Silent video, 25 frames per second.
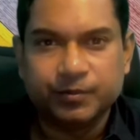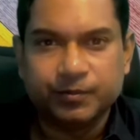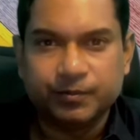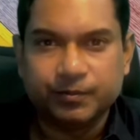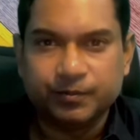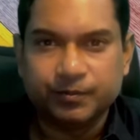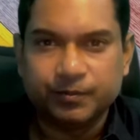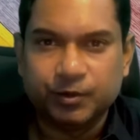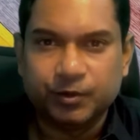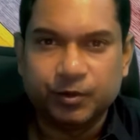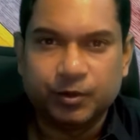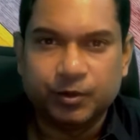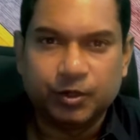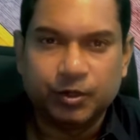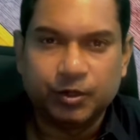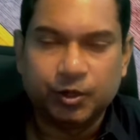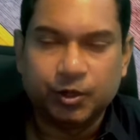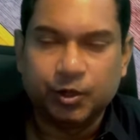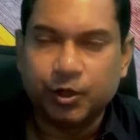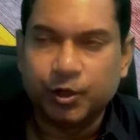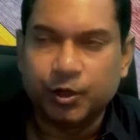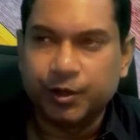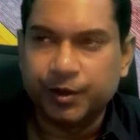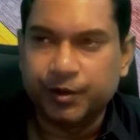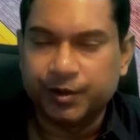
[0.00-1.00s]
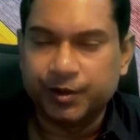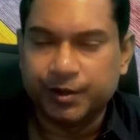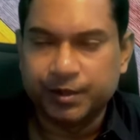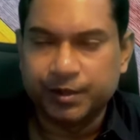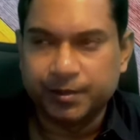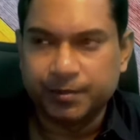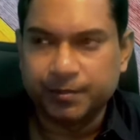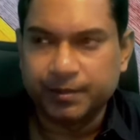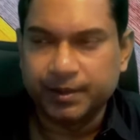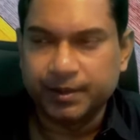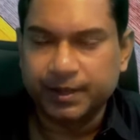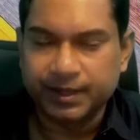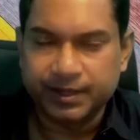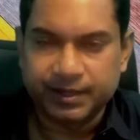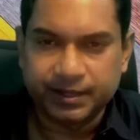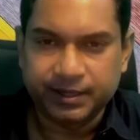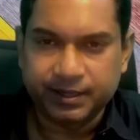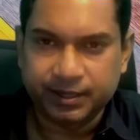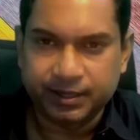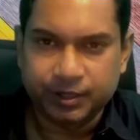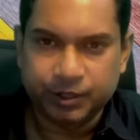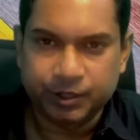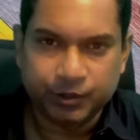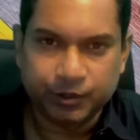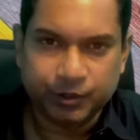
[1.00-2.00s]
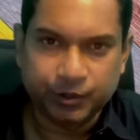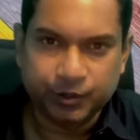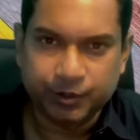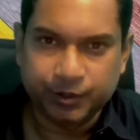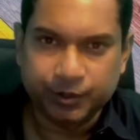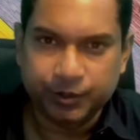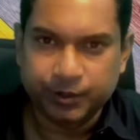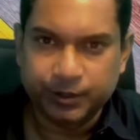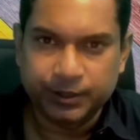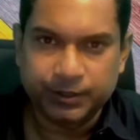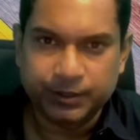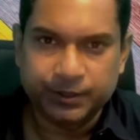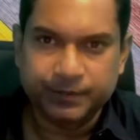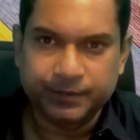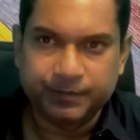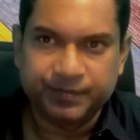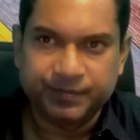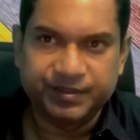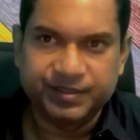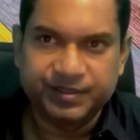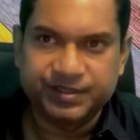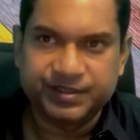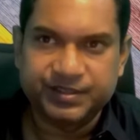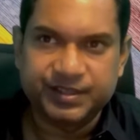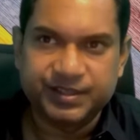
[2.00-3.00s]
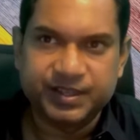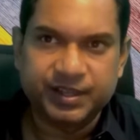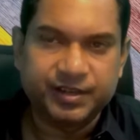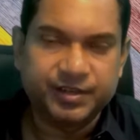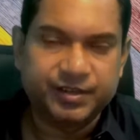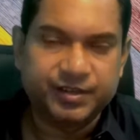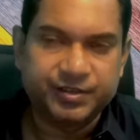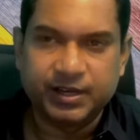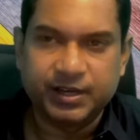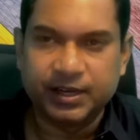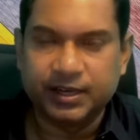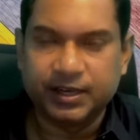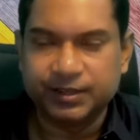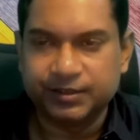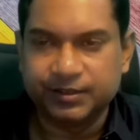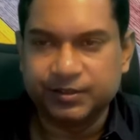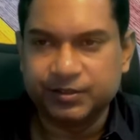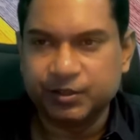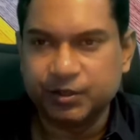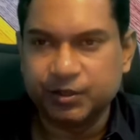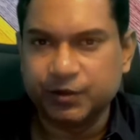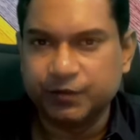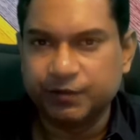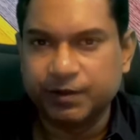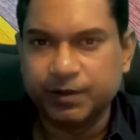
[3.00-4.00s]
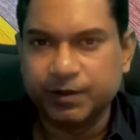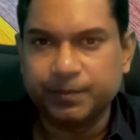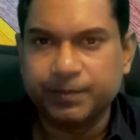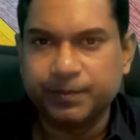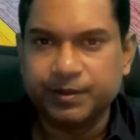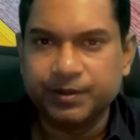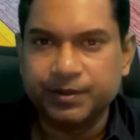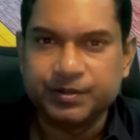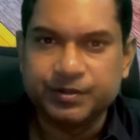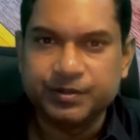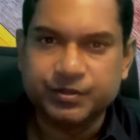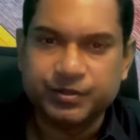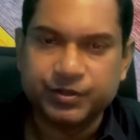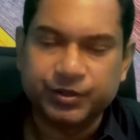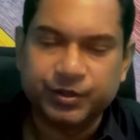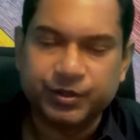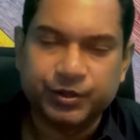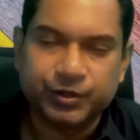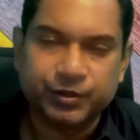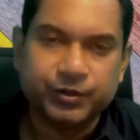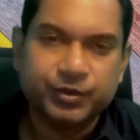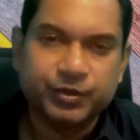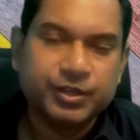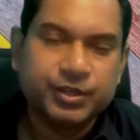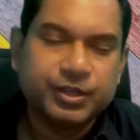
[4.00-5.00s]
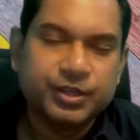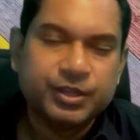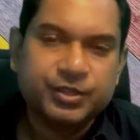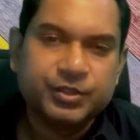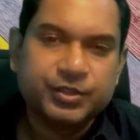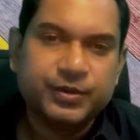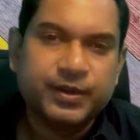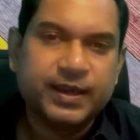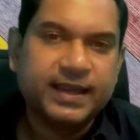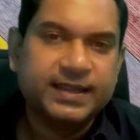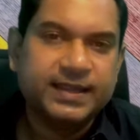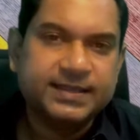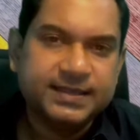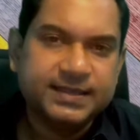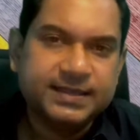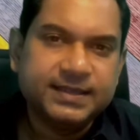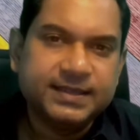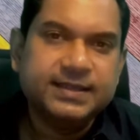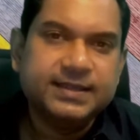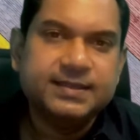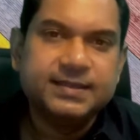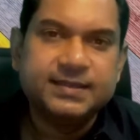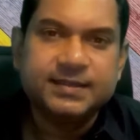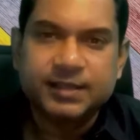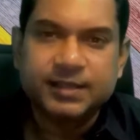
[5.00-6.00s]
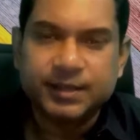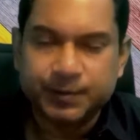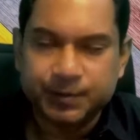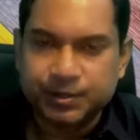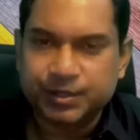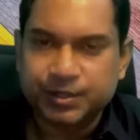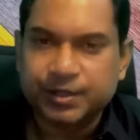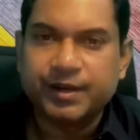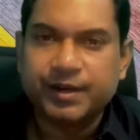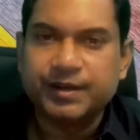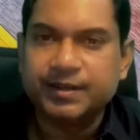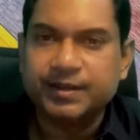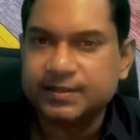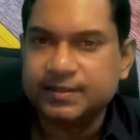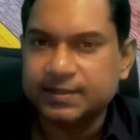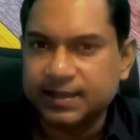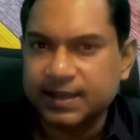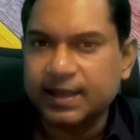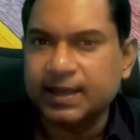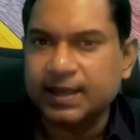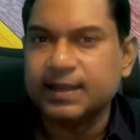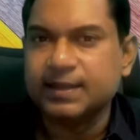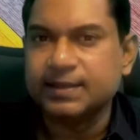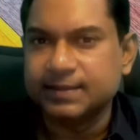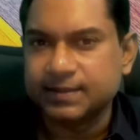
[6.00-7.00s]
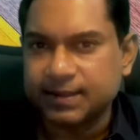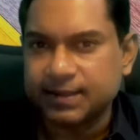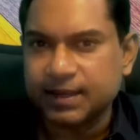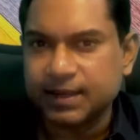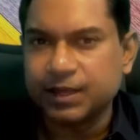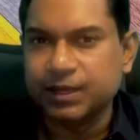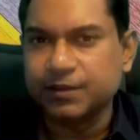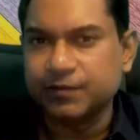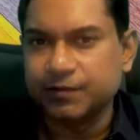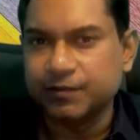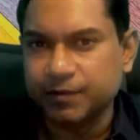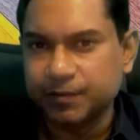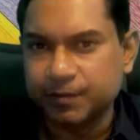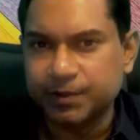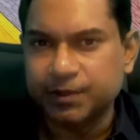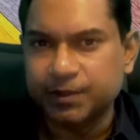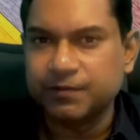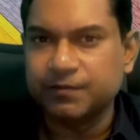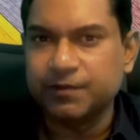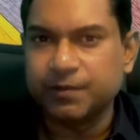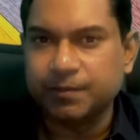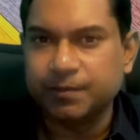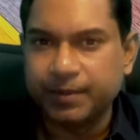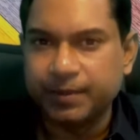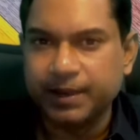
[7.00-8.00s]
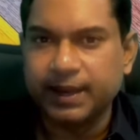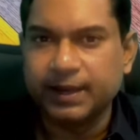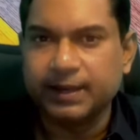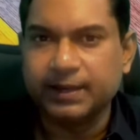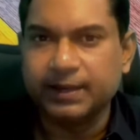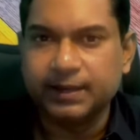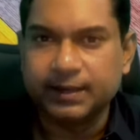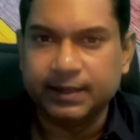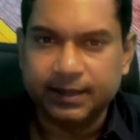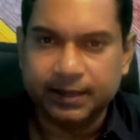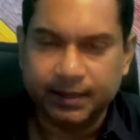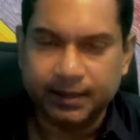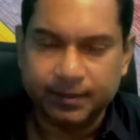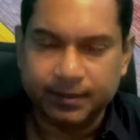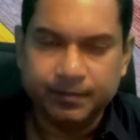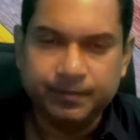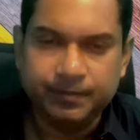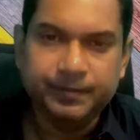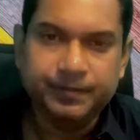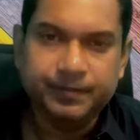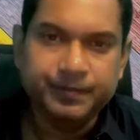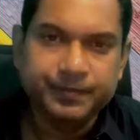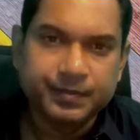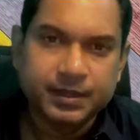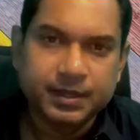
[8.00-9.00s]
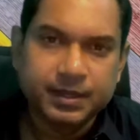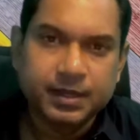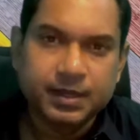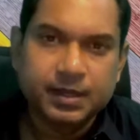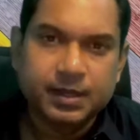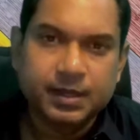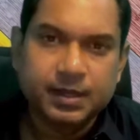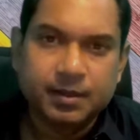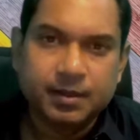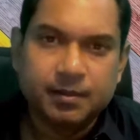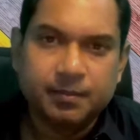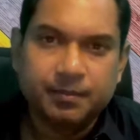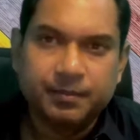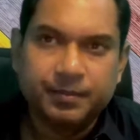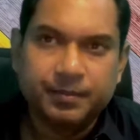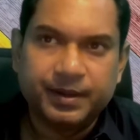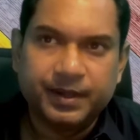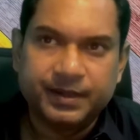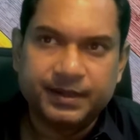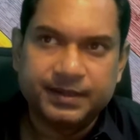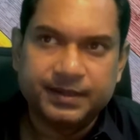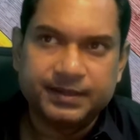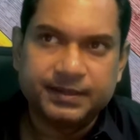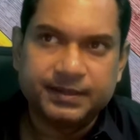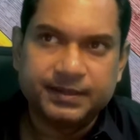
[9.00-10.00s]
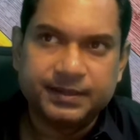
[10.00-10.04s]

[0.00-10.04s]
launder money or sell drugs or weapons or, So as it is, cryptocurrency has kind of a bit of a bad name. But,